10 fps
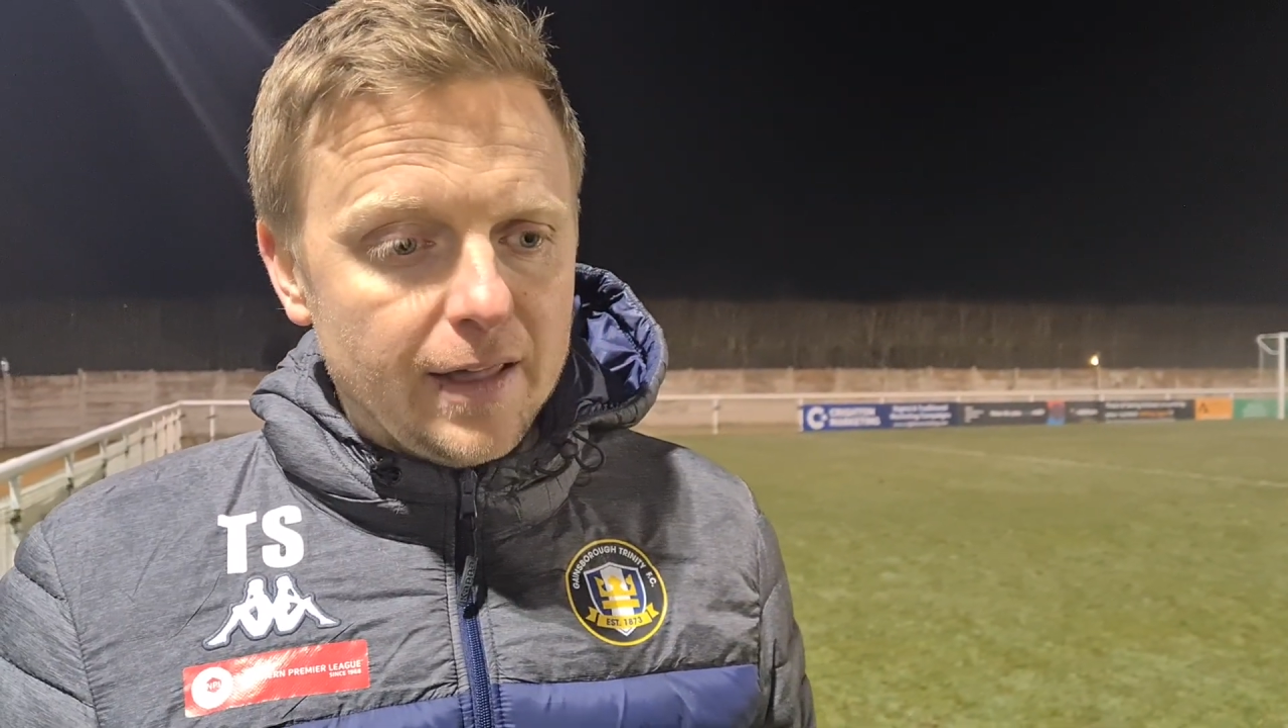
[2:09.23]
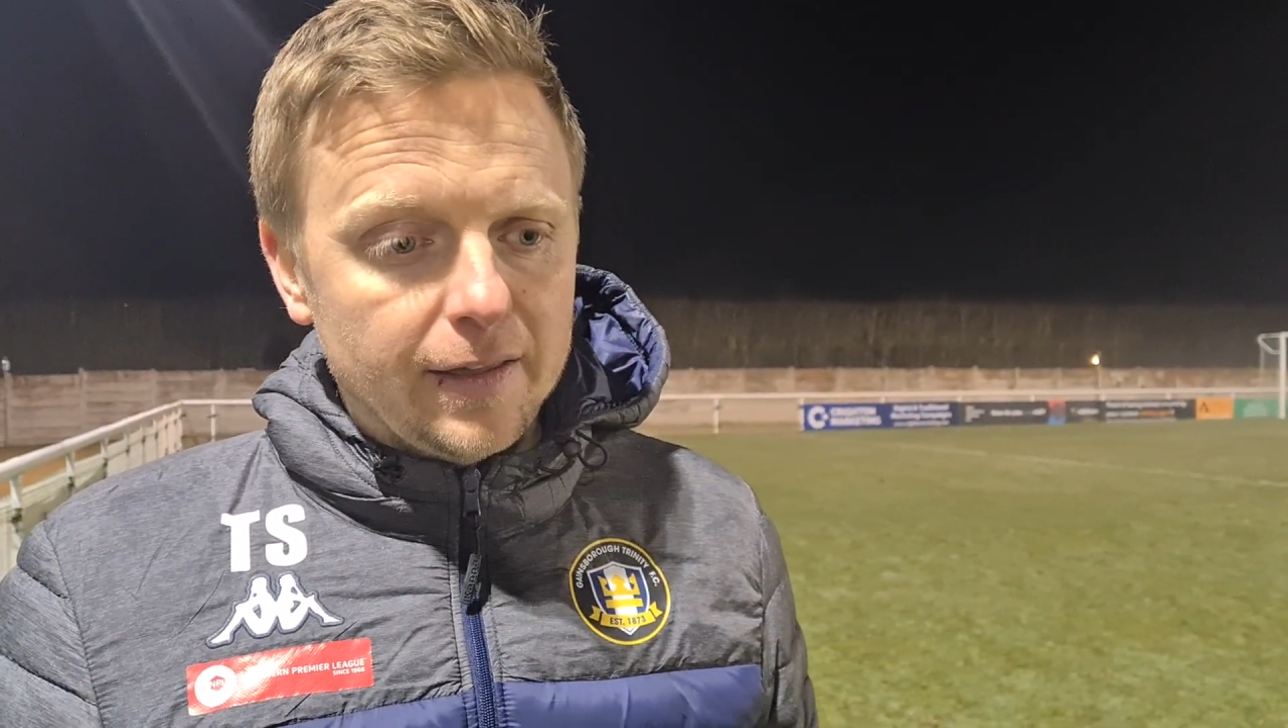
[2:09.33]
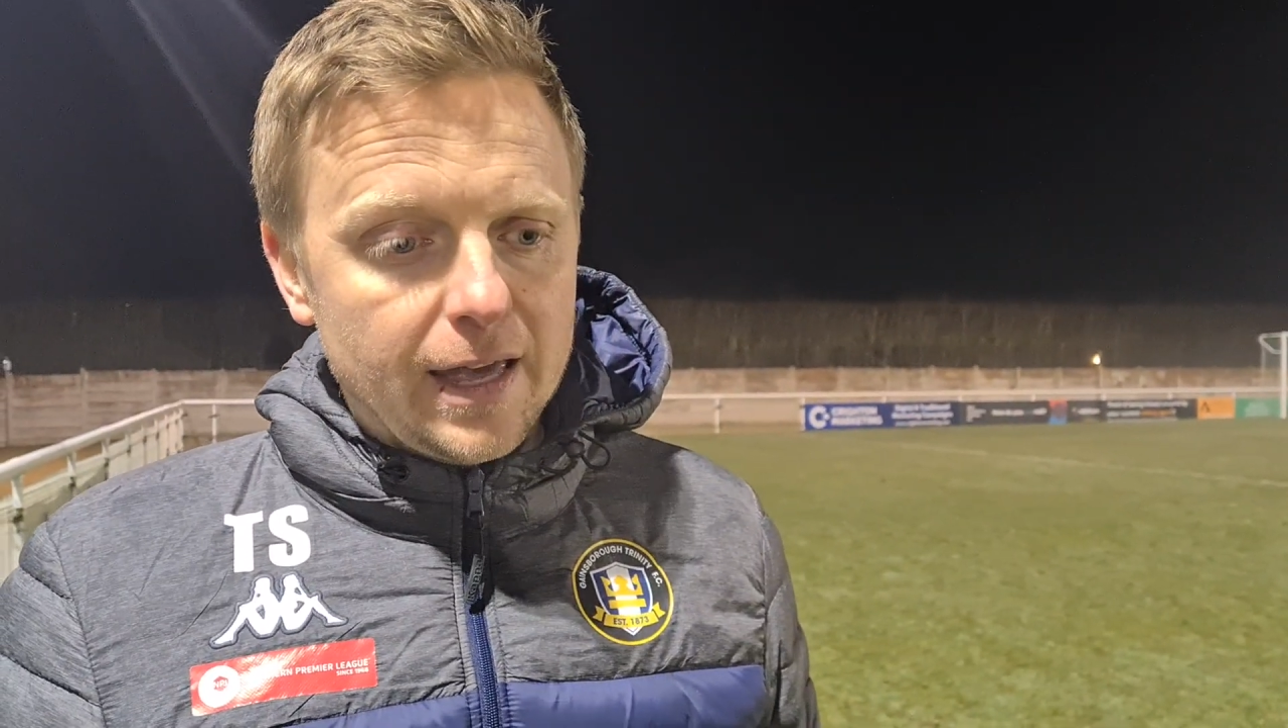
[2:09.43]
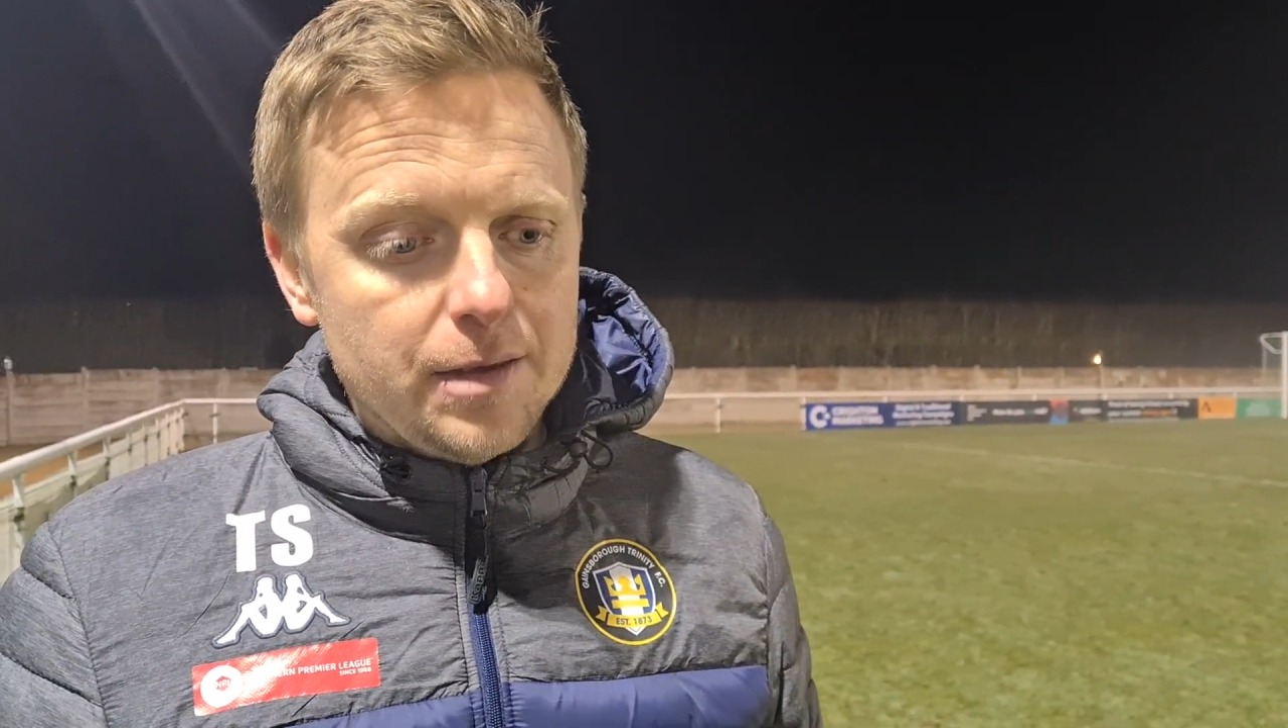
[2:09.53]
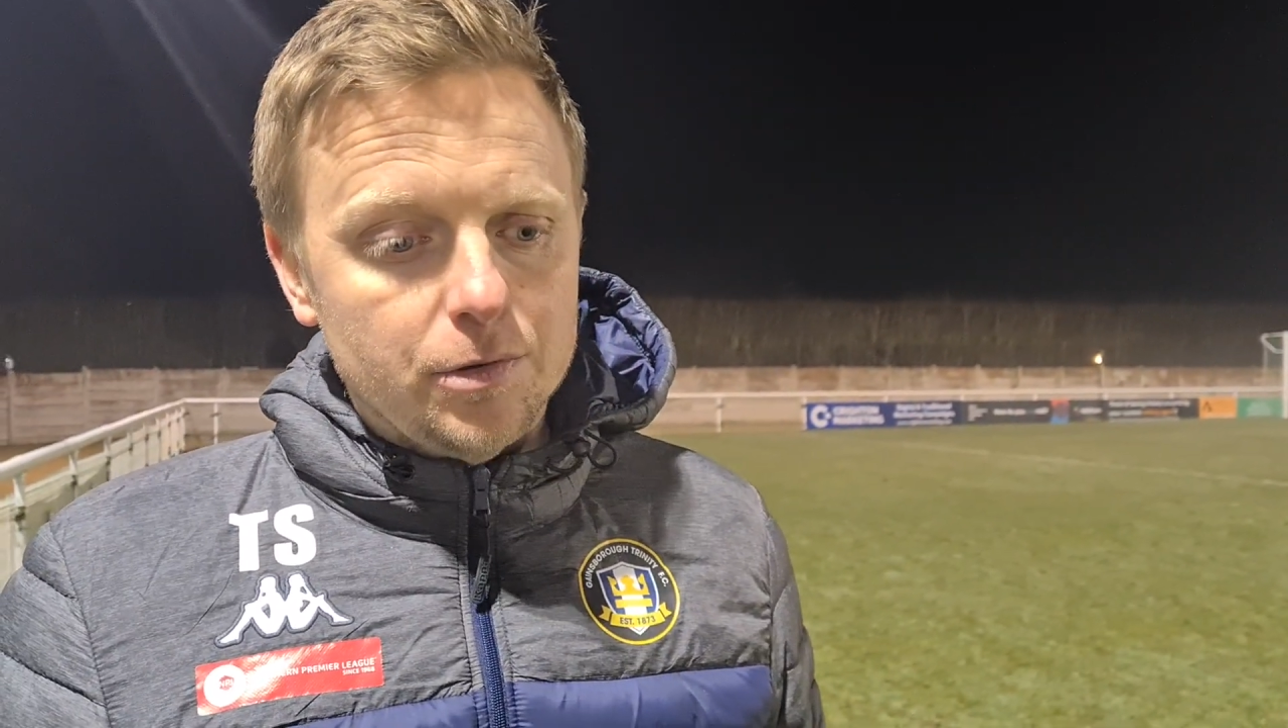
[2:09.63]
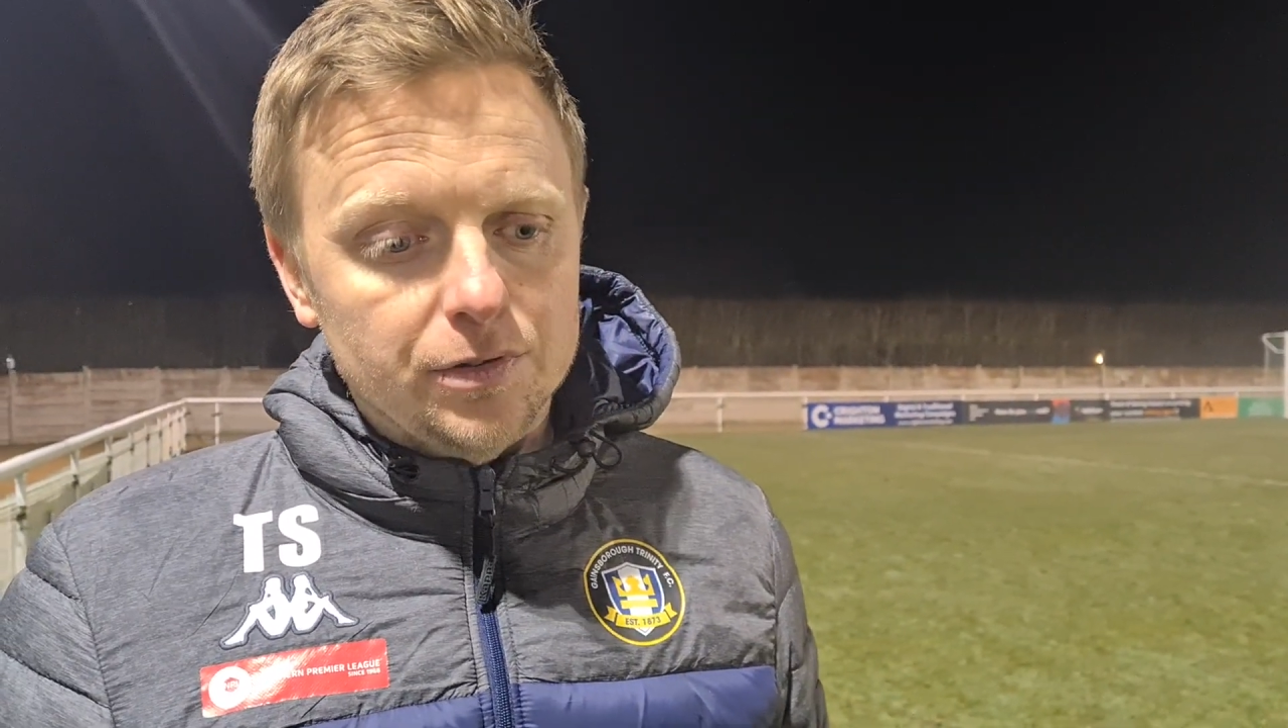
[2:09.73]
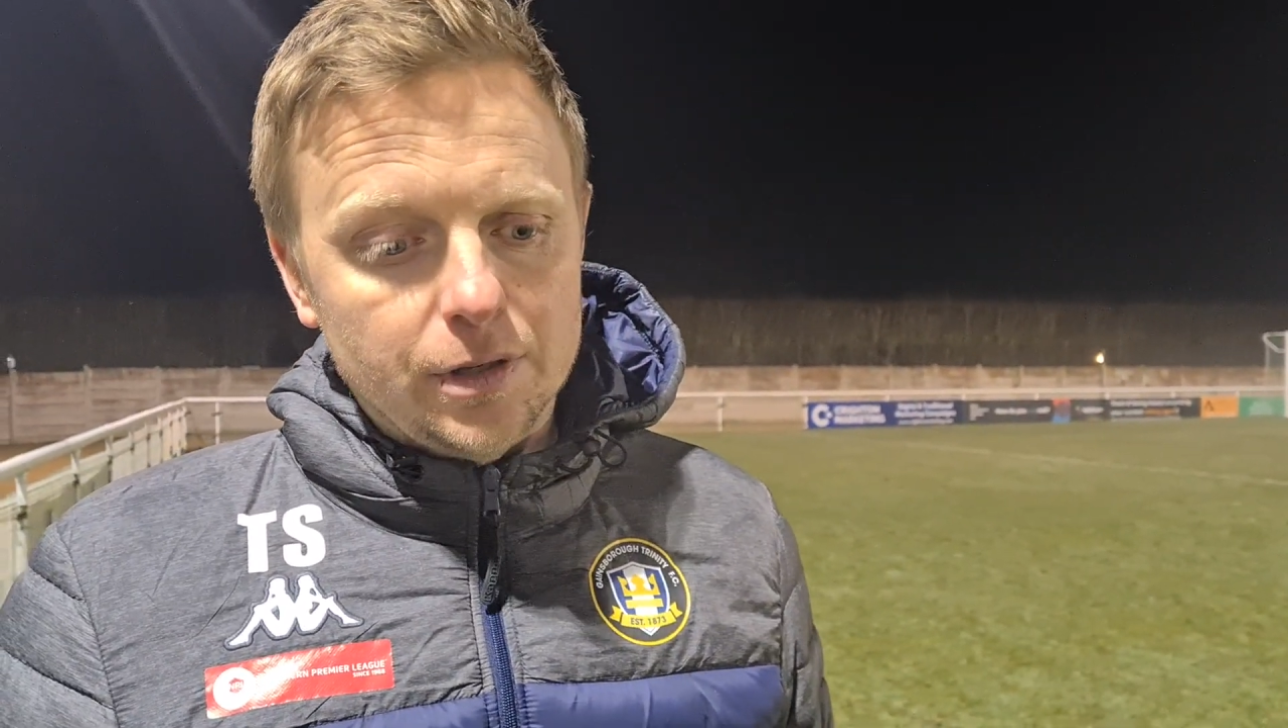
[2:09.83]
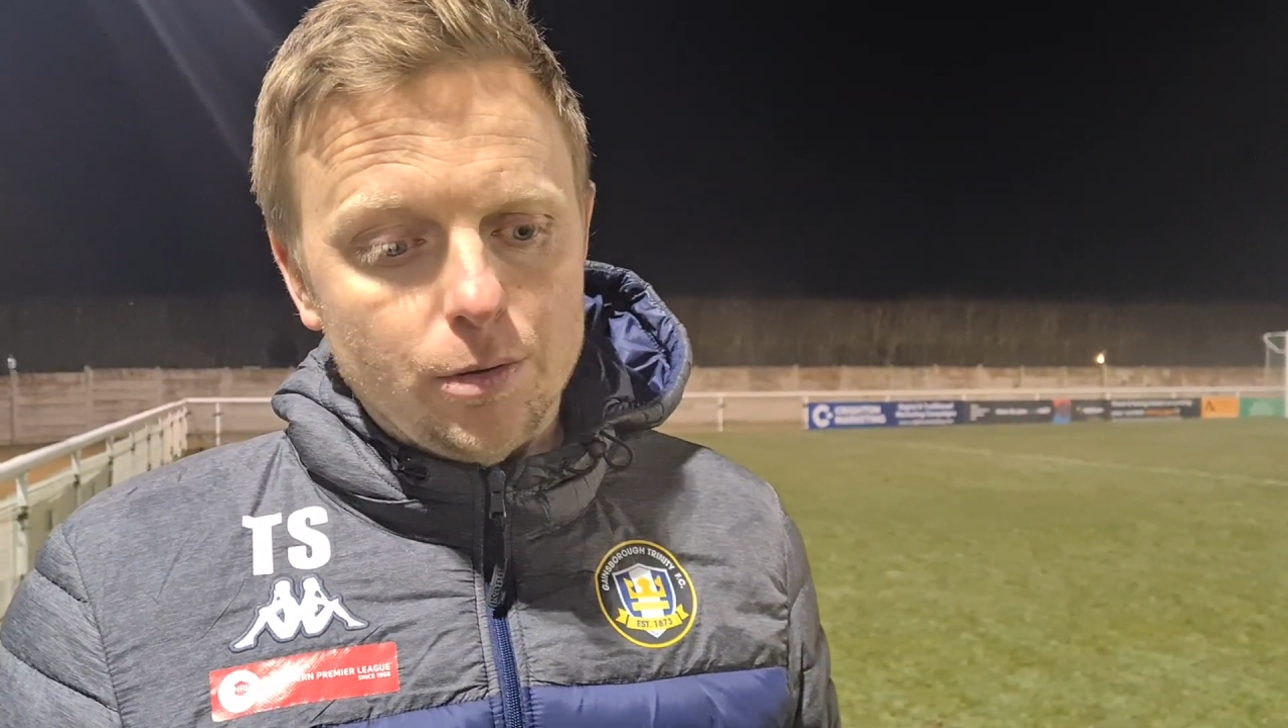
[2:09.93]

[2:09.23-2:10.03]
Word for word: out of the game because they